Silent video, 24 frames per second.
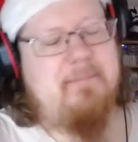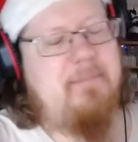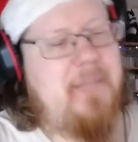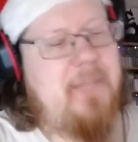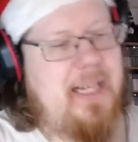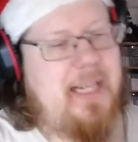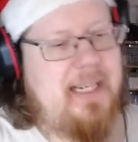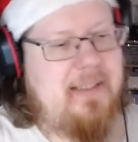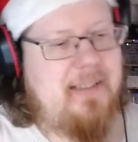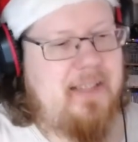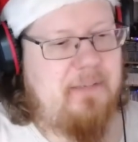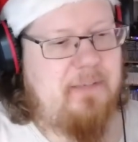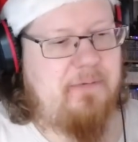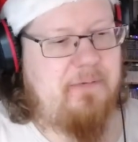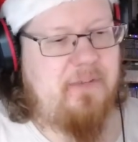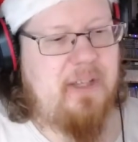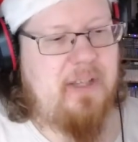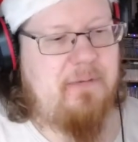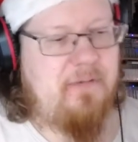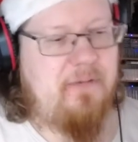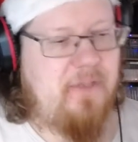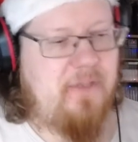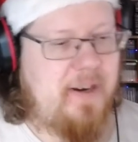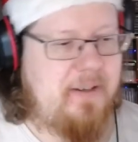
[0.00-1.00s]
yeah, the
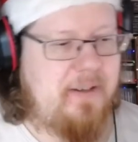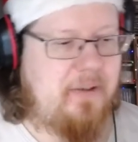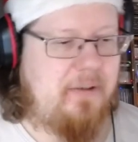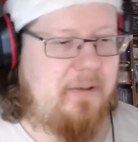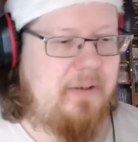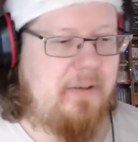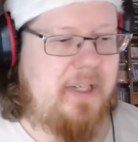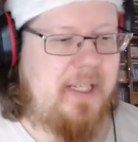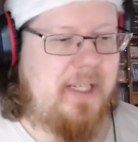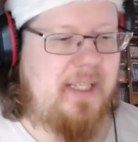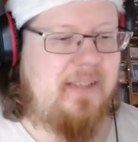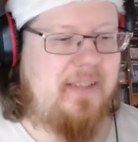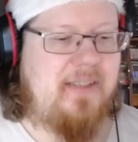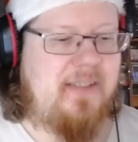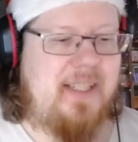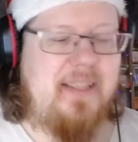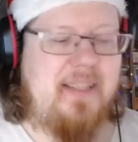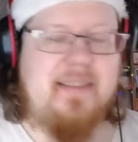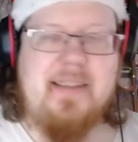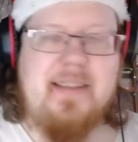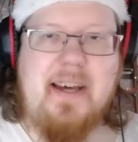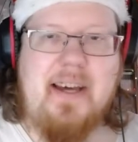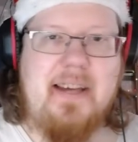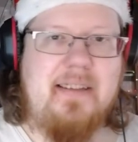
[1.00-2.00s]
the feathering
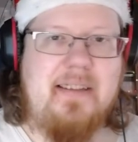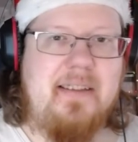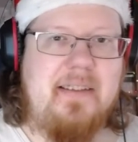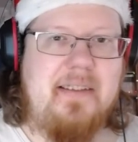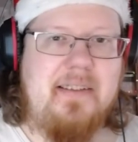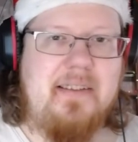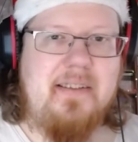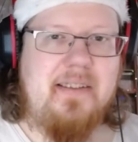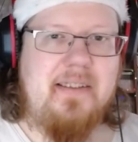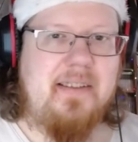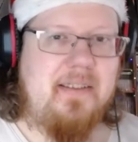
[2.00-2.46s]
detail